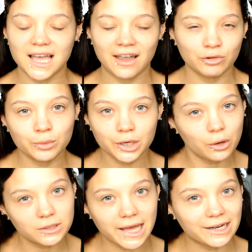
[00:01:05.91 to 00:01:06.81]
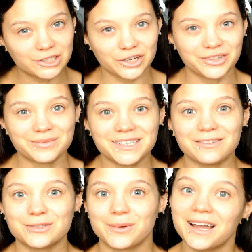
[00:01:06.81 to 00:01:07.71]
Everyone knows how to turn
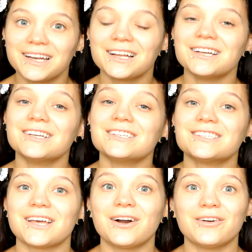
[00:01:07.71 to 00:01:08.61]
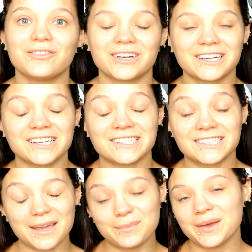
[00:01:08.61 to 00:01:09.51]
themselves white, so we're going to
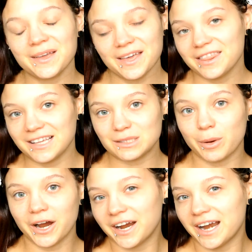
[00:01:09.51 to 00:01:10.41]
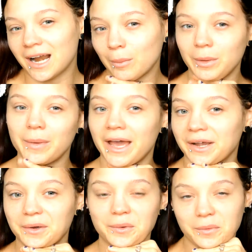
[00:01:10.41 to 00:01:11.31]
skip this part and I'll be
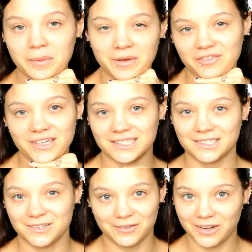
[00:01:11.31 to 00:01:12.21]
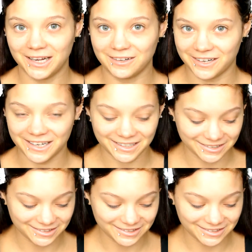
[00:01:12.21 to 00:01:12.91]
back when my face is all white, okay?